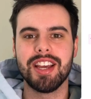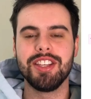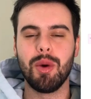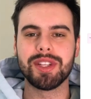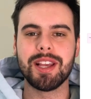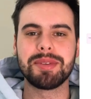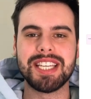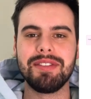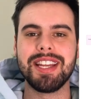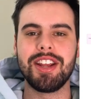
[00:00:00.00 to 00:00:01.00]
Yo, what's up?
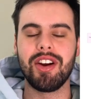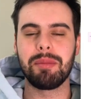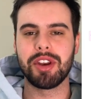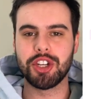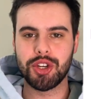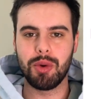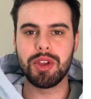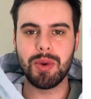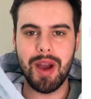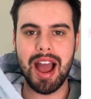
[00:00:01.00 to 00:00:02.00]
Steven here. I'm going to show
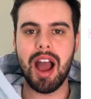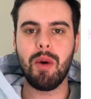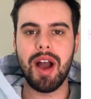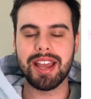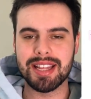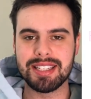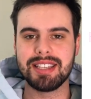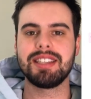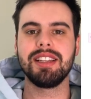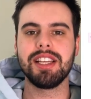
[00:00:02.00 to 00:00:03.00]
you how I
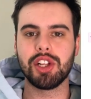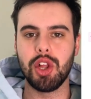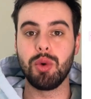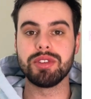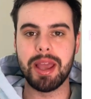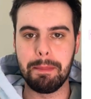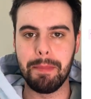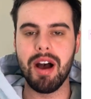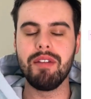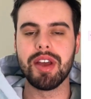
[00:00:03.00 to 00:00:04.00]
consistently close
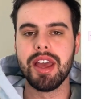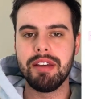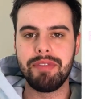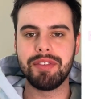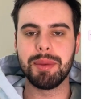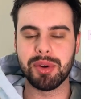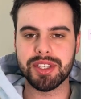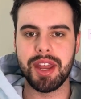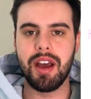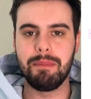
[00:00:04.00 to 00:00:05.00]
above
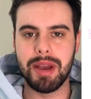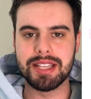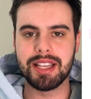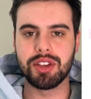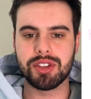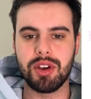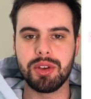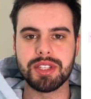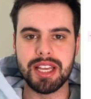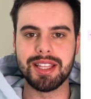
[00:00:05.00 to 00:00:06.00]
50% of my sales
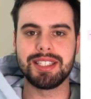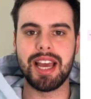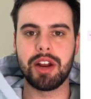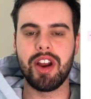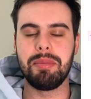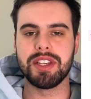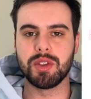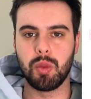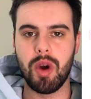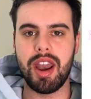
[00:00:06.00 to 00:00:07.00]
calls in this diagram. This is
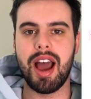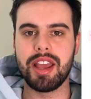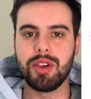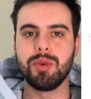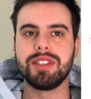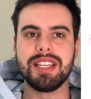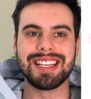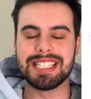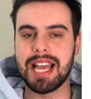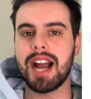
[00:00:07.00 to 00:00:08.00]
what I use, the
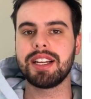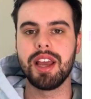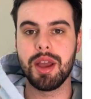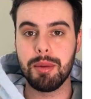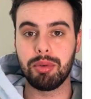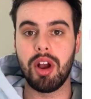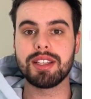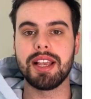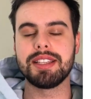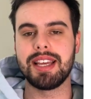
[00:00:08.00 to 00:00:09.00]
exact
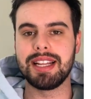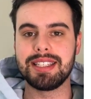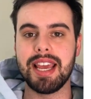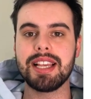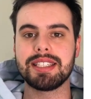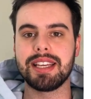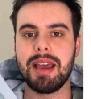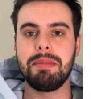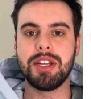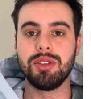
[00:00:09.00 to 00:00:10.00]
process that it takes to get
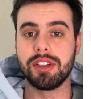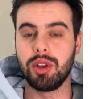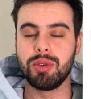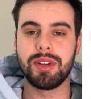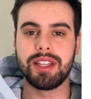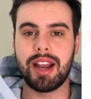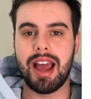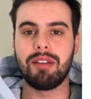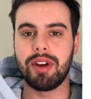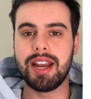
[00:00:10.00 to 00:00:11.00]
me to the close rate that I
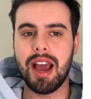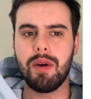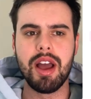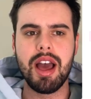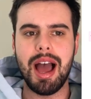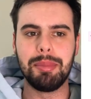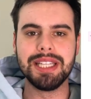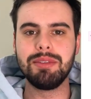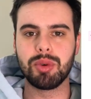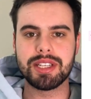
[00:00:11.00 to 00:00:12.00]
have right now. I
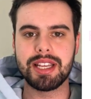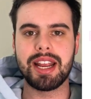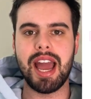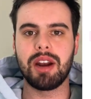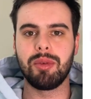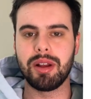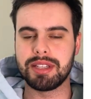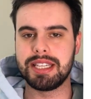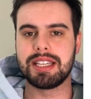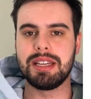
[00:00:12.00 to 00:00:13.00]
believe we're sitting at around
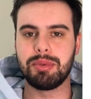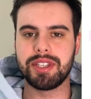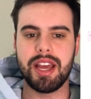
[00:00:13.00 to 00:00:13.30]
60%.